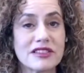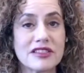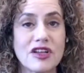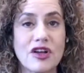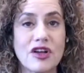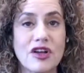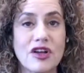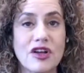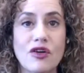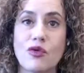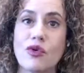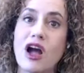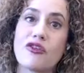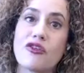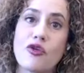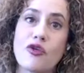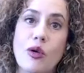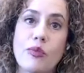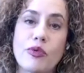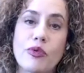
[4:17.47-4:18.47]
So
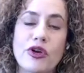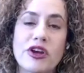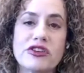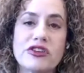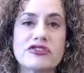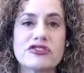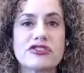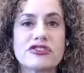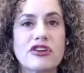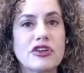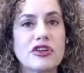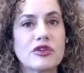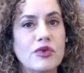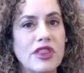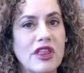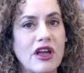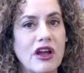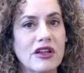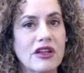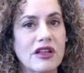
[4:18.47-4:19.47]
other operators started with